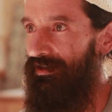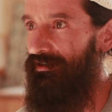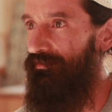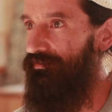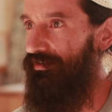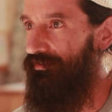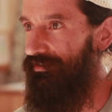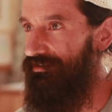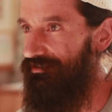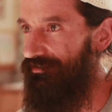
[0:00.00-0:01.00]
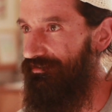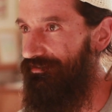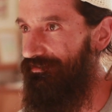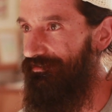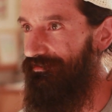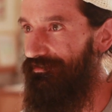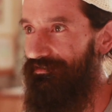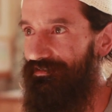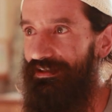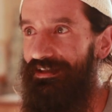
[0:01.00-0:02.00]
dying of starvation
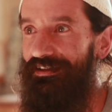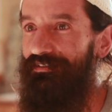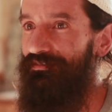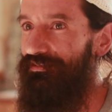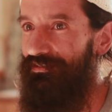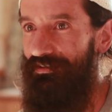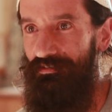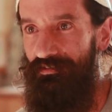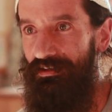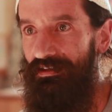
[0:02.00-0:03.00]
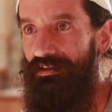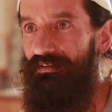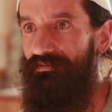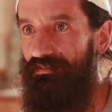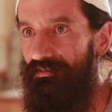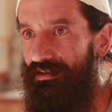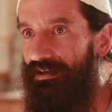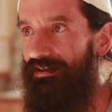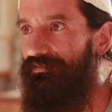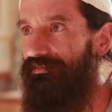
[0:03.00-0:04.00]
every single day after
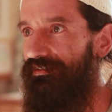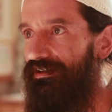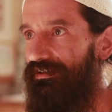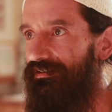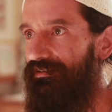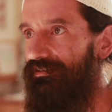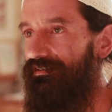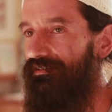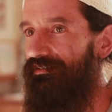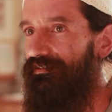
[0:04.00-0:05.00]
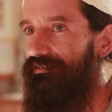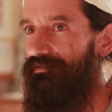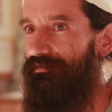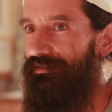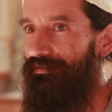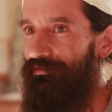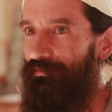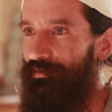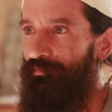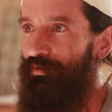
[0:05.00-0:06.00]
day after day. We
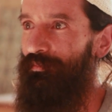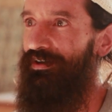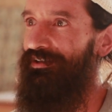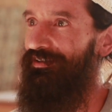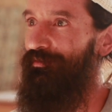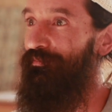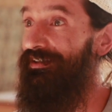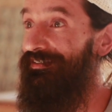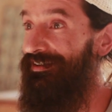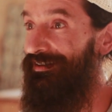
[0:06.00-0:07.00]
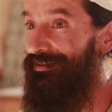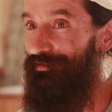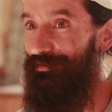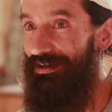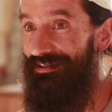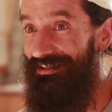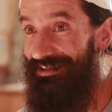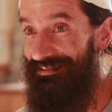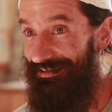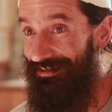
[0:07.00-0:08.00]
spend more money on the military than we spend on
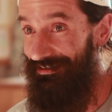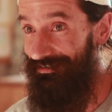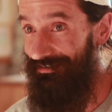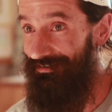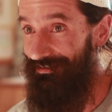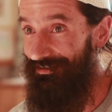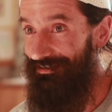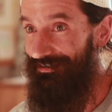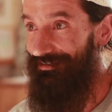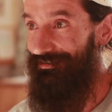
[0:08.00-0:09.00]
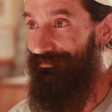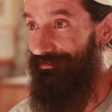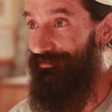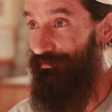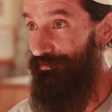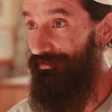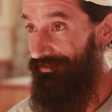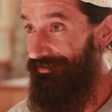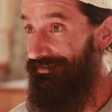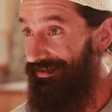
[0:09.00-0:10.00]
anything else. The world's
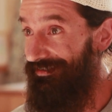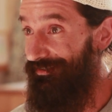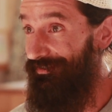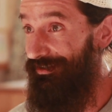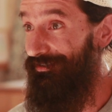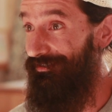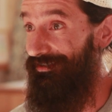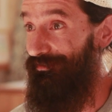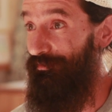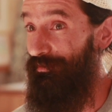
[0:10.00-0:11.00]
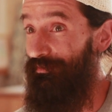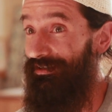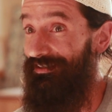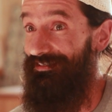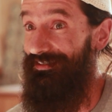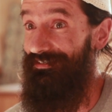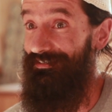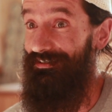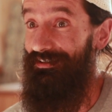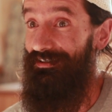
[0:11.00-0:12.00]
in the intensive care unit when we realize
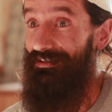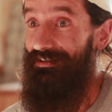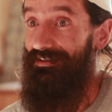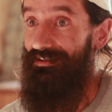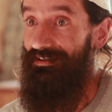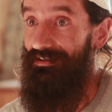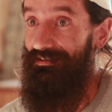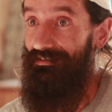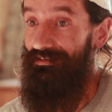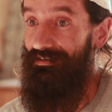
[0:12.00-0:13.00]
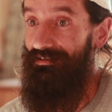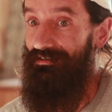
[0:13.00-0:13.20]
this. And